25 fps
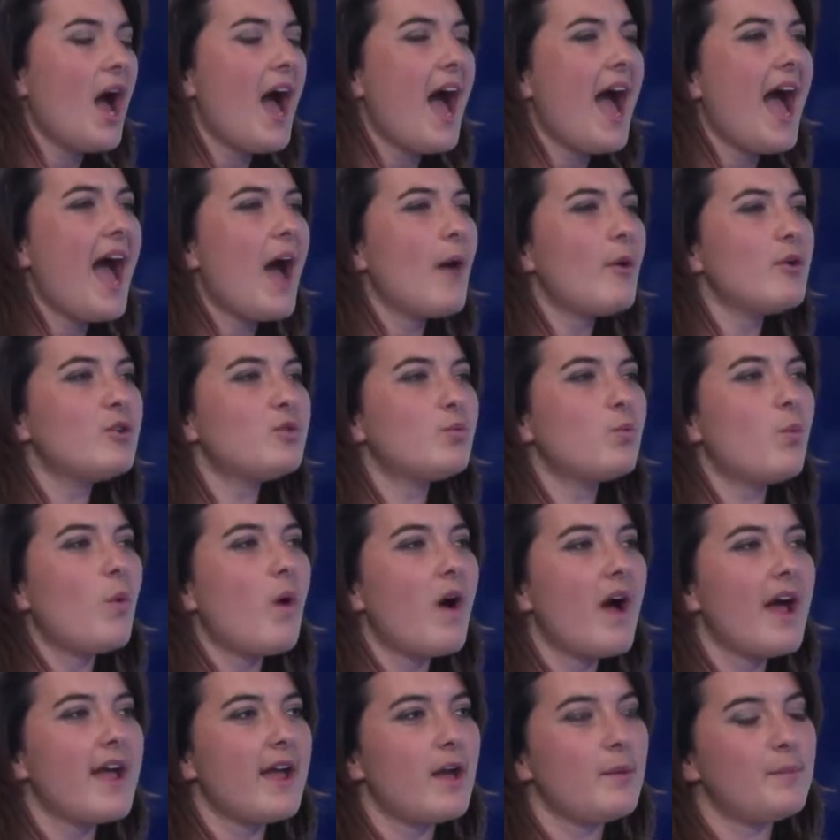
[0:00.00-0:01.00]
How and
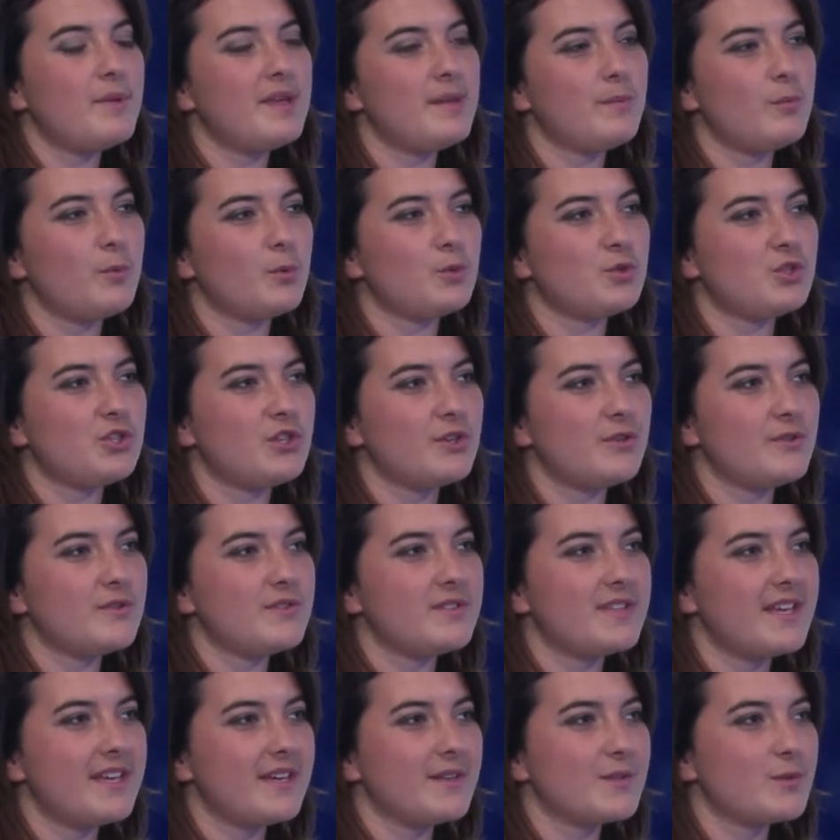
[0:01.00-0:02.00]
why are people
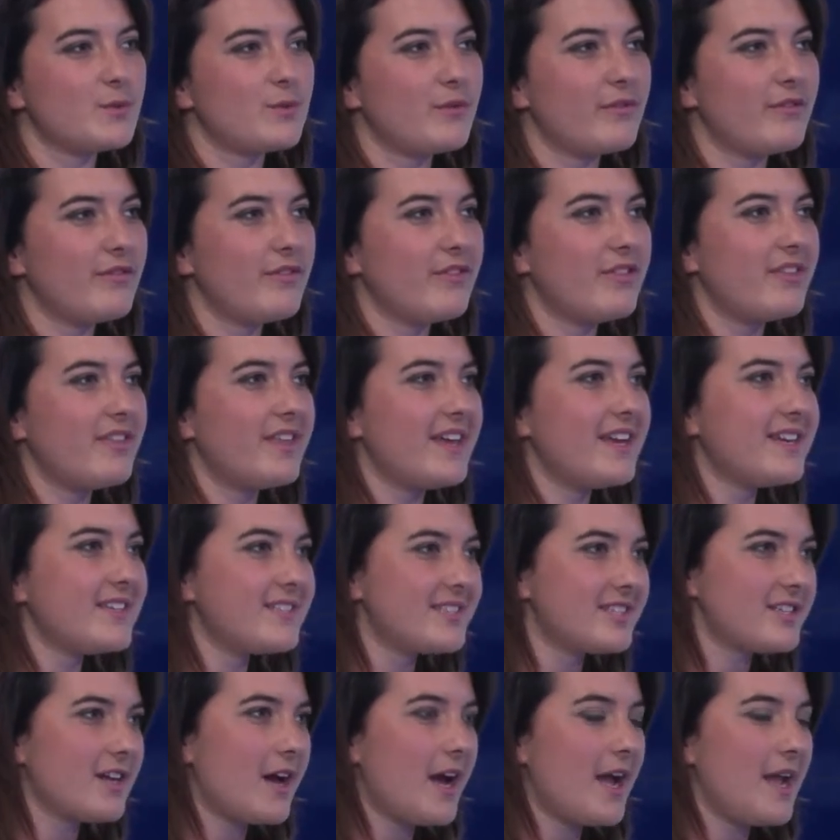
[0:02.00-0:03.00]
choosing sort of
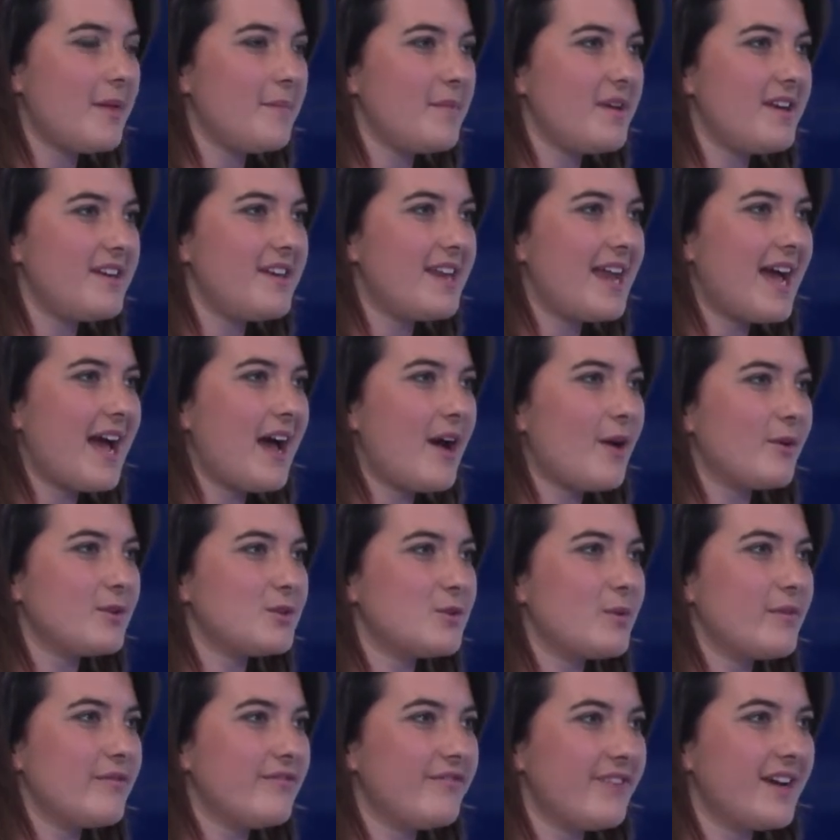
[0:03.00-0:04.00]
this time now
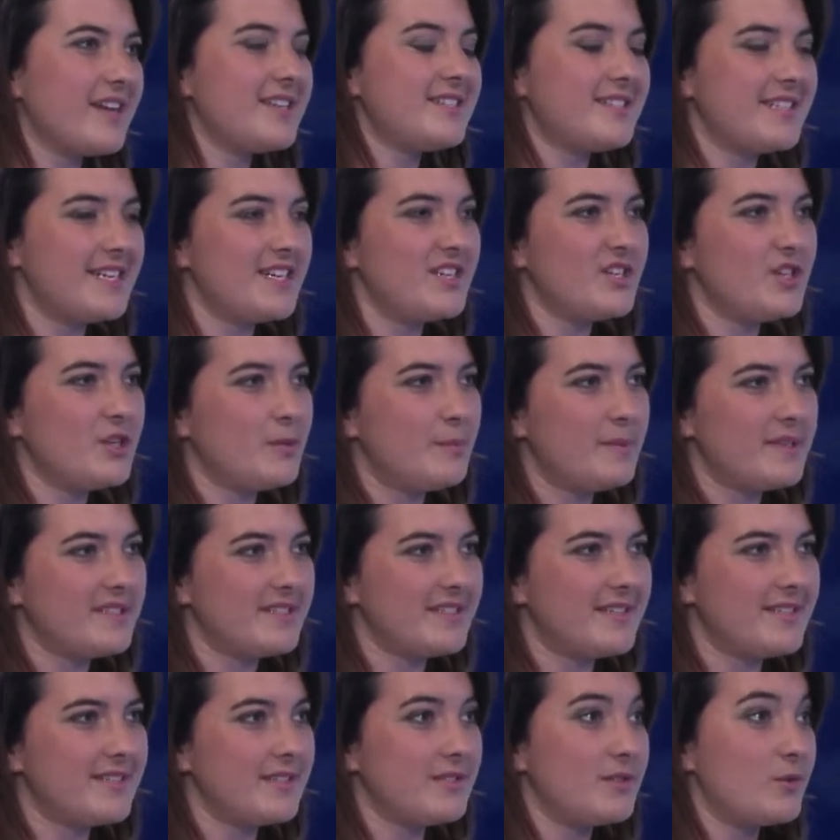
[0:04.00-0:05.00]
to invest in new
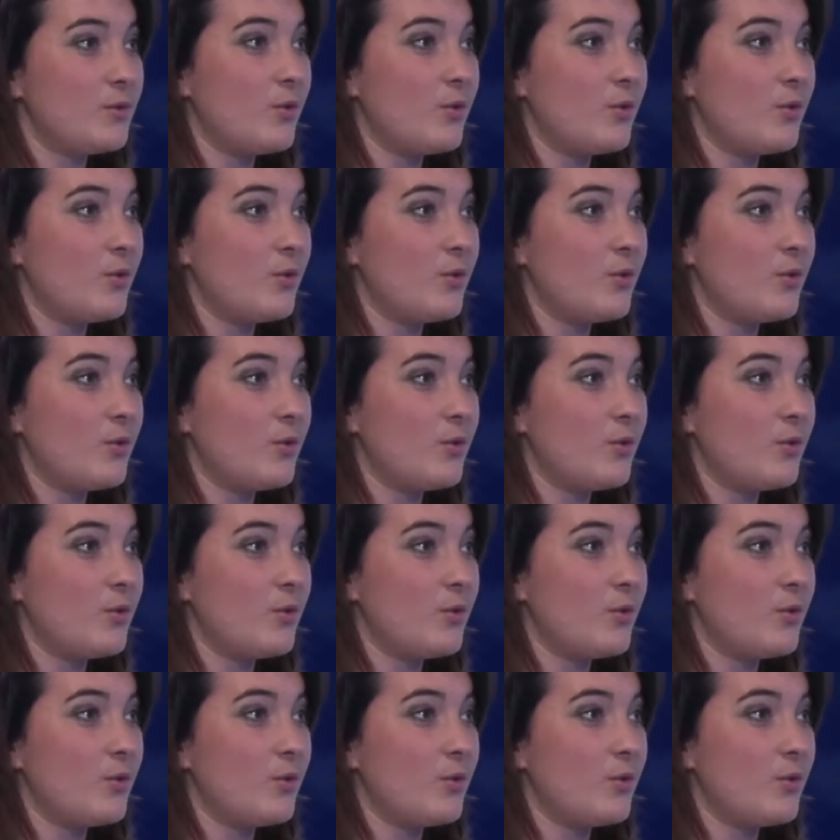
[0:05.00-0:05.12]
businesses and